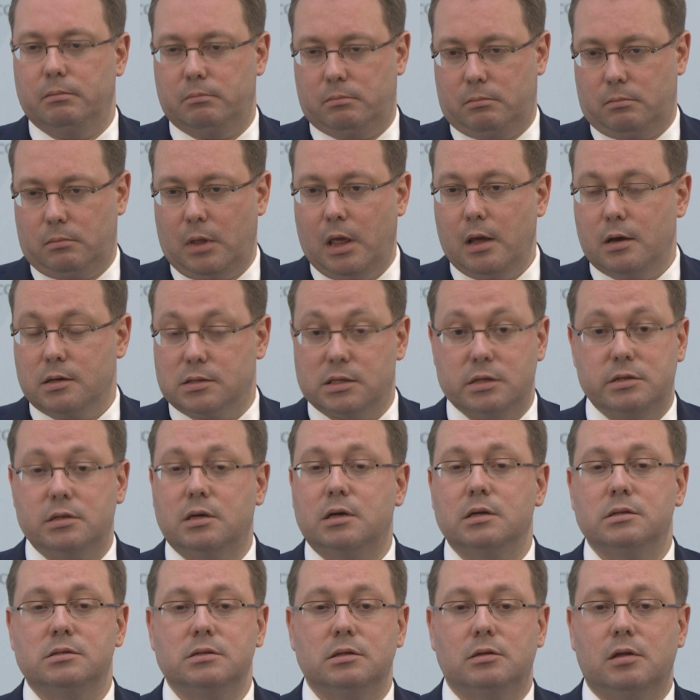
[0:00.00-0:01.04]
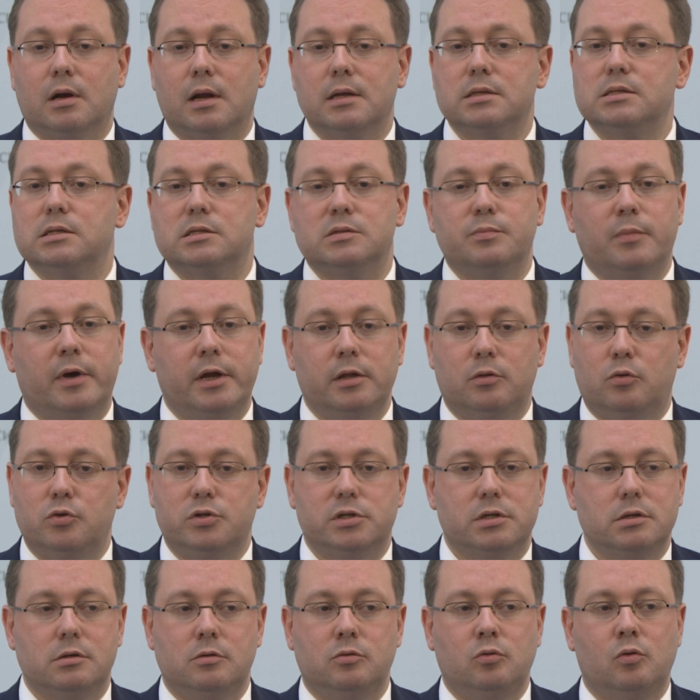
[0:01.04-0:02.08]
There are three important ones, and the
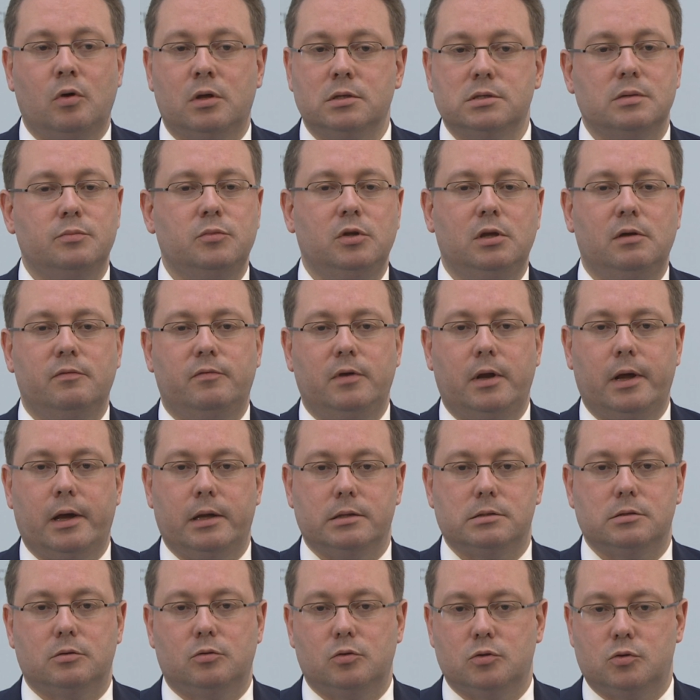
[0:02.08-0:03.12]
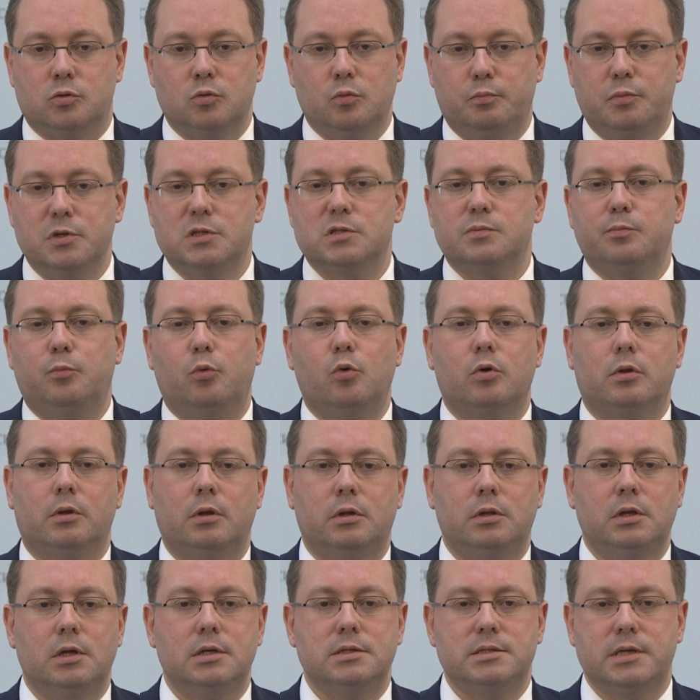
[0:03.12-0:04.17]
concentration, in my opinion, is not a nuance,
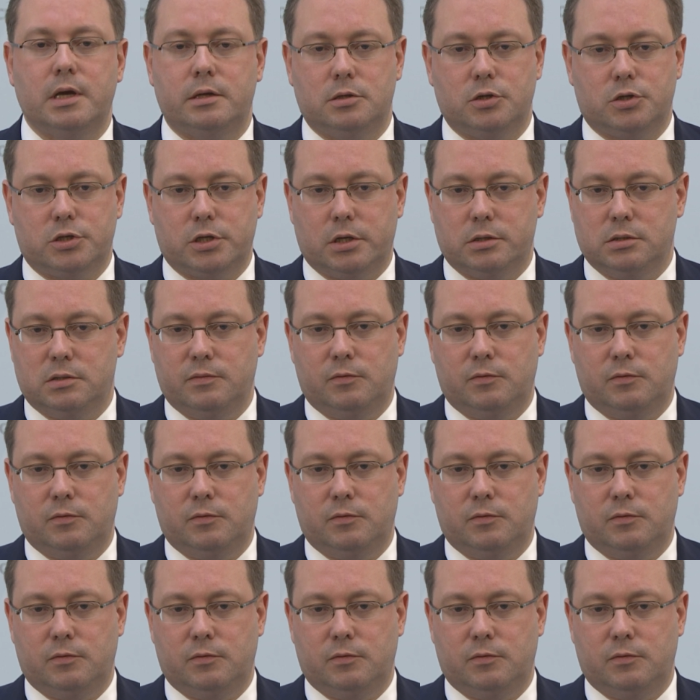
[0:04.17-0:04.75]
because I think it's,